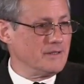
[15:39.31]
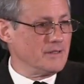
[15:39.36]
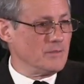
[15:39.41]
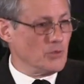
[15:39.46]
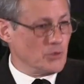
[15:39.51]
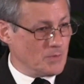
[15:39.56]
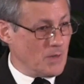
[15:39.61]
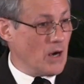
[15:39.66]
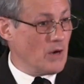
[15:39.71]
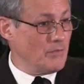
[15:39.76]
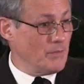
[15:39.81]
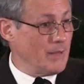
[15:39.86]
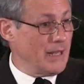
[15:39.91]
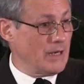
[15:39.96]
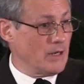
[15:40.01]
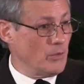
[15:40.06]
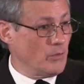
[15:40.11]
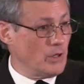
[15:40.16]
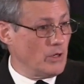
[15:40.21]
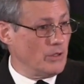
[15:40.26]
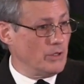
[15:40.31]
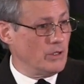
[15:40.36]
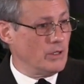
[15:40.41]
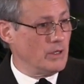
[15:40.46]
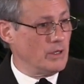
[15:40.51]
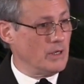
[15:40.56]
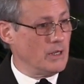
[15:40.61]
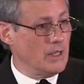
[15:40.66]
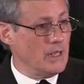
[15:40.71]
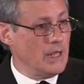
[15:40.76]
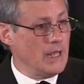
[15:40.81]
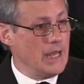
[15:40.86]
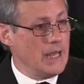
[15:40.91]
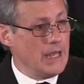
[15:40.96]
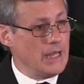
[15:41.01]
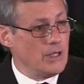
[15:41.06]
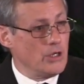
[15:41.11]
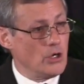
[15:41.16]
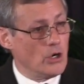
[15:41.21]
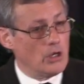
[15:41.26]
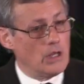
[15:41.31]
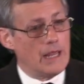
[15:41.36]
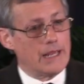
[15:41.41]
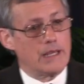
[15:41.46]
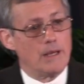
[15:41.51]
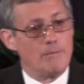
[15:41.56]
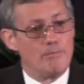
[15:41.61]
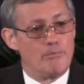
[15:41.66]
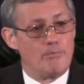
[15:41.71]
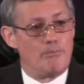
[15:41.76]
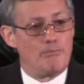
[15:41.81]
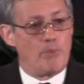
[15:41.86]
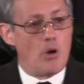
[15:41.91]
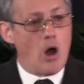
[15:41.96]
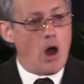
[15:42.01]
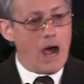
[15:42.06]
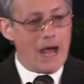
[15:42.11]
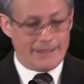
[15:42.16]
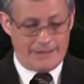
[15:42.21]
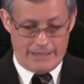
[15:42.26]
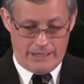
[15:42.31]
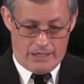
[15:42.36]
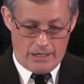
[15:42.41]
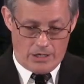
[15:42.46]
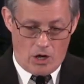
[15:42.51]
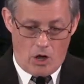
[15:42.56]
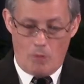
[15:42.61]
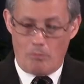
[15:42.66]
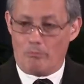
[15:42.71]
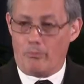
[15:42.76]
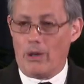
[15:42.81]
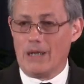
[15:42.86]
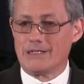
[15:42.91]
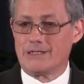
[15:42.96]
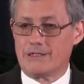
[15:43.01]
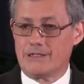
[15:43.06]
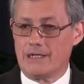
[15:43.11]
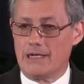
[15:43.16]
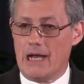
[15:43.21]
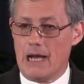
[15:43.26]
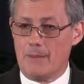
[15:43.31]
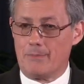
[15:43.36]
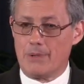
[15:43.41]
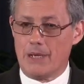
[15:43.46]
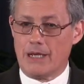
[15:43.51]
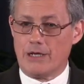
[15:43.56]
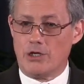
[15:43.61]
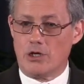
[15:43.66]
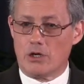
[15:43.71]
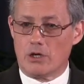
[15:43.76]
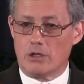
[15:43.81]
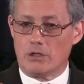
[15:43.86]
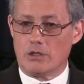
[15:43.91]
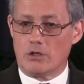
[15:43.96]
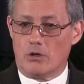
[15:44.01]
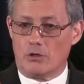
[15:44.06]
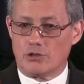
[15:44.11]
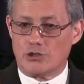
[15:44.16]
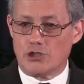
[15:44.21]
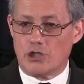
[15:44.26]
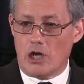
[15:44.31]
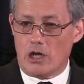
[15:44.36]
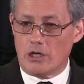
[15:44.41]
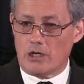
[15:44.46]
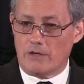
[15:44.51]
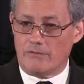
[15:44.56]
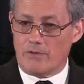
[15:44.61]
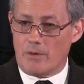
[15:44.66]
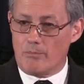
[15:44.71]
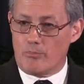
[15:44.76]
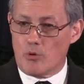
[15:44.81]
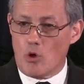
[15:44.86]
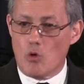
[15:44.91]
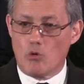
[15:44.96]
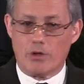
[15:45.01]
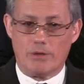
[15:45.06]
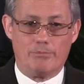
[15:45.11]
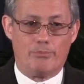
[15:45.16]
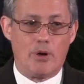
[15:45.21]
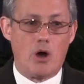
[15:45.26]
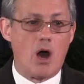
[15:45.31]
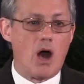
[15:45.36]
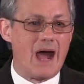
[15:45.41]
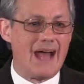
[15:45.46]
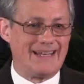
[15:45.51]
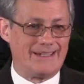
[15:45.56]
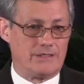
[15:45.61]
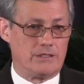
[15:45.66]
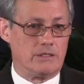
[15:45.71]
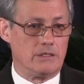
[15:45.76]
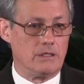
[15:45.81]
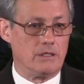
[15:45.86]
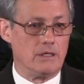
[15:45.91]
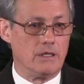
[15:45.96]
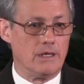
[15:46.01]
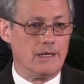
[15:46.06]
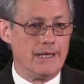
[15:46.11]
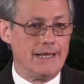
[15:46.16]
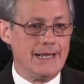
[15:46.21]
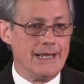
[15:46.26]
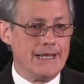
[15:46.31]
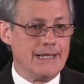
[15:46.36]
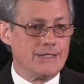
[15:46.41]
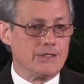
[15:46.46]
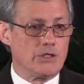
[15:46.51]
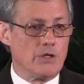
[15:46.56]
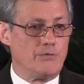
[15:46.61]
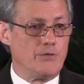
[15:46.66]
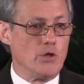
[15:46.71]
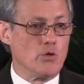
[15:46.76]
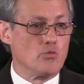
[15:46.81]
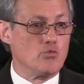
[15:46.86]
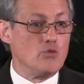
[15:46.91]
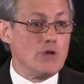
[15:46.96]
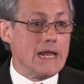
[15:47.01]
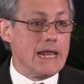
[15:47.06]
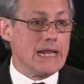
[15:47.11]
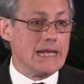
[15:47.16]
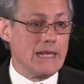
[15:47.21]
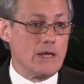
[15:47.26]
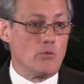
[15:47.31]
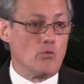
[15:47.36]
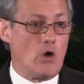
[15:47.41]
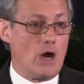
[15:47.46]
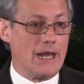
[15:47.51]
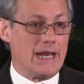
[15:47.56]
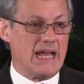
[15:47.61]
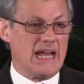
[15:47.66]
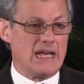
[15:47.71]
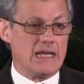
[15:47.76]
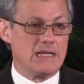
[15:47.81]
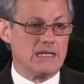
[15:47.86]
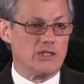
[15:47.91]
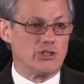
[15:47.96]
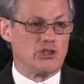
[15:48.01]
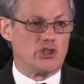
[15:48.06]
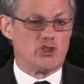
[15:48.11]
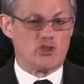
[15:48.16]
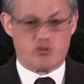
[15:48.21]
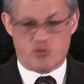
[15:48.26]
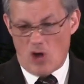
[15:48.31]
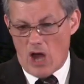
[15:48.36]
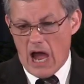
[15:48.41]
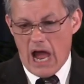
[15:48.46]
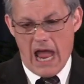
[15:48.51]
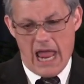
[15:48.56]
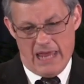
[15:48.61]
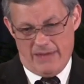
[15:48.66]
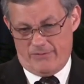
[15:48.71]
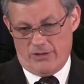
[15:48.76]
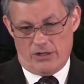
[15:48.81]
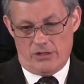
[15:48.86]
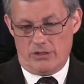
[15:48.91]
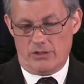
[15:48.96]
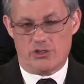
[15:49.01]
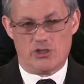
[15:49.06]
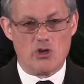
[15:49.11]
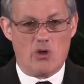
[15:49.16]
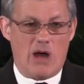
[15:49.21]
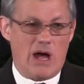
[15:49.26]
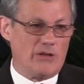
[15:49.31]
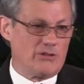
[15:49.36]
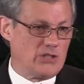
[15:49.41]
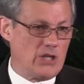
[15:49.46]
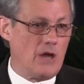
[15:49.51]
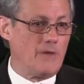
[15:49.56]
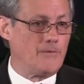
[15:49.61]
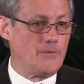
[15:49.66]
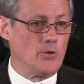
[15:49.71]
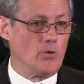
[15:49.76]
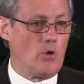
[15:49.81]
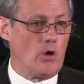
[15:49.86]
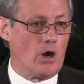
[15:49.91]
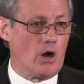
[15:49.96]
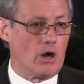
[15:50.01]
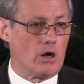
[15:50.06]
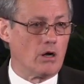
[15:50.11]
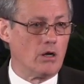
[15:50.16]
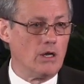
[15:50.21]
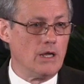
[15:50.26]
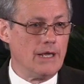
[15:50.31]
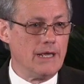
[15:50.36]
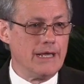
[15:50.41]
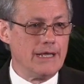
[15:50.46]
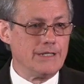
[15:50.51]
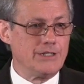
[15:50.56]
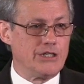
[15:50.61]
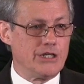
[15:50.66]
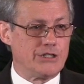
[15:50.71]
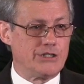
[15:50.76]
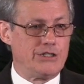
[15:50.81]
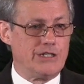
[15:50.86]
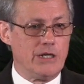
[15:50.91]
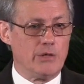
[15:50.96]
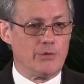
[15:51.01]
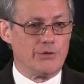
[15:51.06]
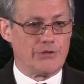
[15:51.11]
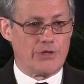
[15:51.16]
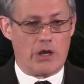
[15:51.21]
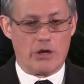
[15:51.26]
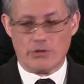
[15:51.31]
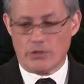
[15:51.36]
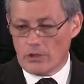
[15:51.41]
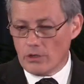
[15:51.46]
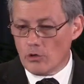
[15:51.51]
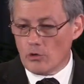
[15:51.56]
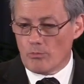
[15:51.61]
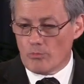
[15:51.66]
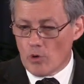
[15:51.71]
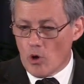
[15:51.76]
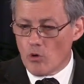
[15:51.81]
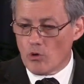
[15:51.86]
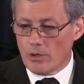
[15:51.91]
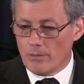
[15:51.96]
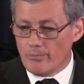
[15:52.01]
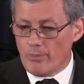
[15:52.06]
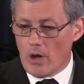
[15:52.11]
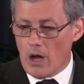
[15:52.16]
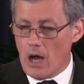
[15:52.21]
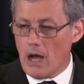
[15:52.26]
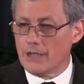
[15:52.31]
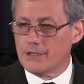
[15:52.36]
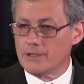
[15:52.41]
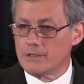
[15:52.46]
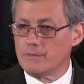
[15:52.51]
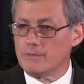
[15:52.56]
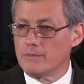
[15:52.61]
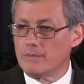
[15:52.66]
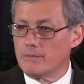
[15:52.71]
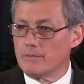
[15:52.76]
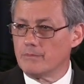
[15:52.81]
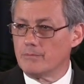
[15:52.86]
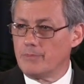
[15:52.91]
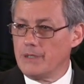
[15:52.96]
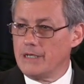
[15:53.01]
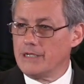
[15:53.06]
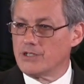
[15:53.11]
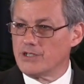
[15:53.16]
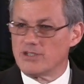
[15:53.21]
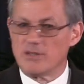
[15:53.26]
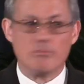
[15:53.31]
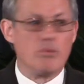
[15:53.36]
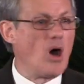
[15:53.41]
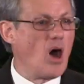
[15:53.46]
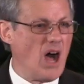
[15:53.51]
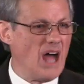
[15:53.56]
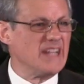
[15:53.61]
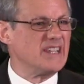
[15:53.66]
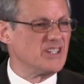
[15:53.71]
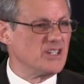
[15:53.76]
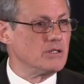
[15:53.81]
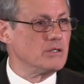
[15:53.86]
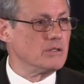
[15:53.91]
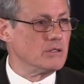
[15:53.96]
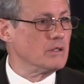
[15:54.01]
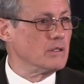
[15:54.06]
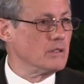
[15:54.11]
most powerful man in the world? You're like a pot that got all busted up, and you're a little chunk of a broken pot. So if you really want to strive and show how tough you are, just deal with other little broken pots, pieces of pots.